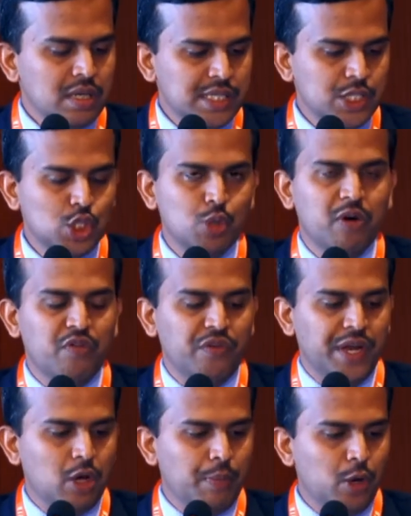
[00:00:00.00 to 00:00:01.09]
syndrome of
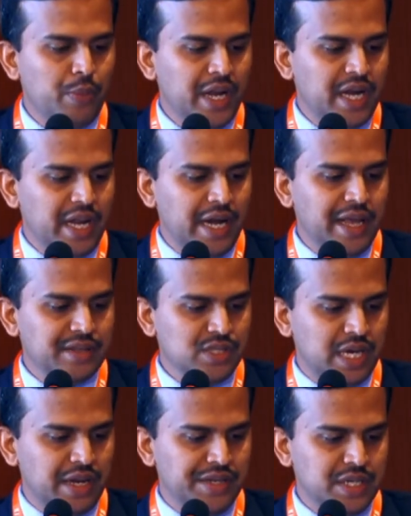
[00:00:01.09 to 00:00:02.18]
inappropriate ADH
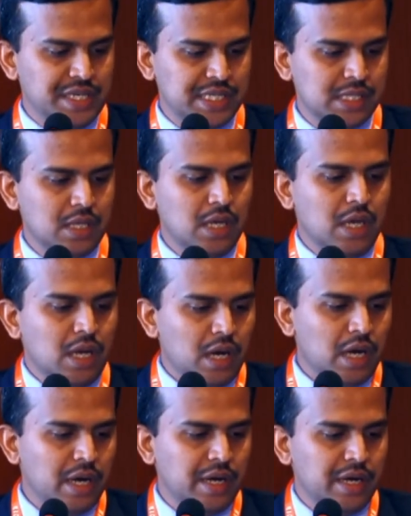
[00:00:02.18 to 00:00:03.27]
secretions.
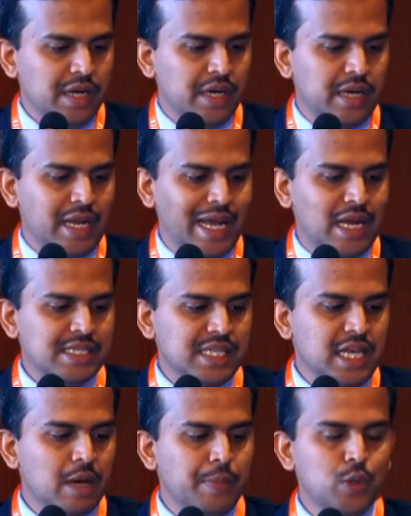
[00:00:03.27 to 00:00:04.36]
And it can
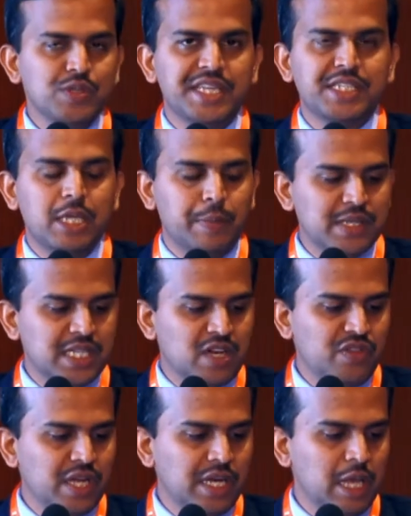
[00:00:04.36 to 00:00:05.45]
see up to 60%
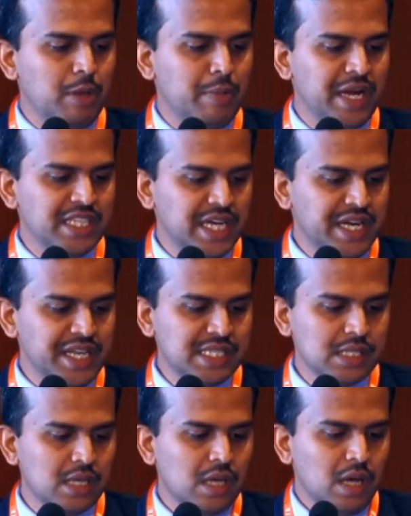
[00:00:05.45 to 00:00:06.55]
of the TB
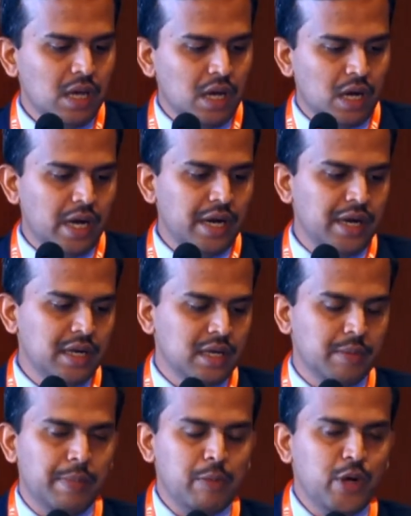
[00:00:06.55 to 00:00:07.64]
meningitis, and
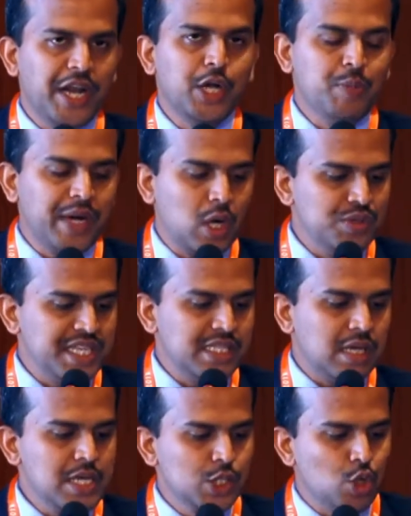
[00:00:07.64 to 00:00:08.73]
pulmonary
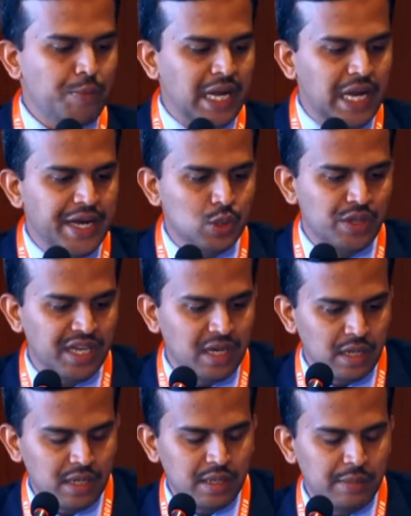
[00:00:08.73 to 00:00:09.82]
tuberculosis also may lead to
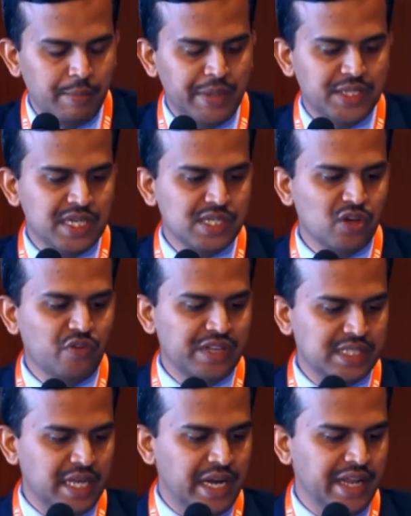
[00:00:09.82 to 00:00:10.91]
the pictures of
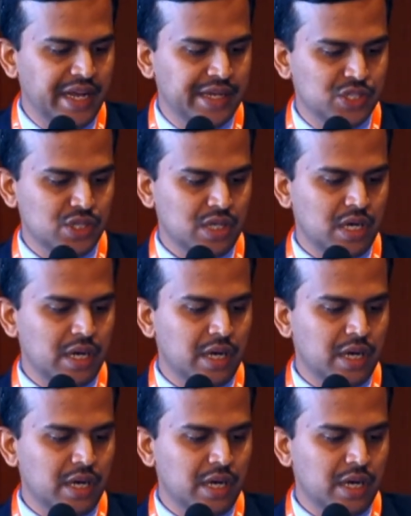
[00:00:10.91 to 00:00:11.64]
SIADH.